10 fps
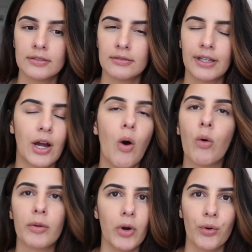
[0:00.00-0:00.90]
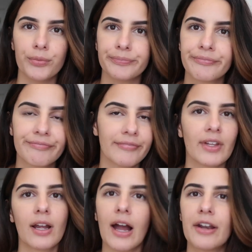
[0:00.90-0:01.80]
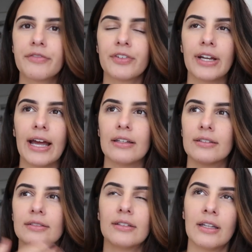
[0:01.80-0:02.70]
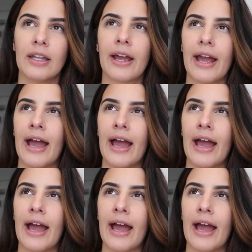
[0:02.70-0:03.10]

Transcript: like a hormone. Kind of forget like